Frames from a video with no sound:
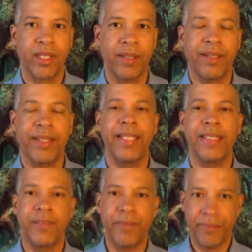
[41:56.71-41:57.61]
the
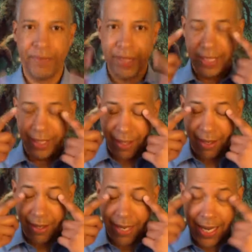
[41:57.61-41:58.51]
things that we feed
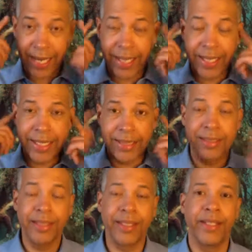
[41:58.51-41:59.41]
our eye gates
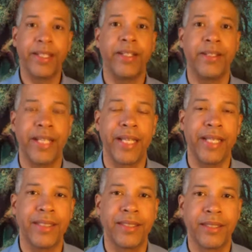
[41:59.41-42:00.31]
and ear
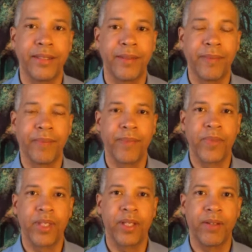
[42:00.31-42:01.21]
gates.
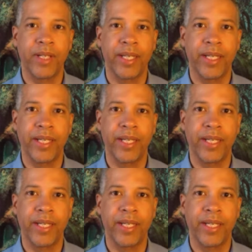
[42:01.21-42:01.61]
Okay.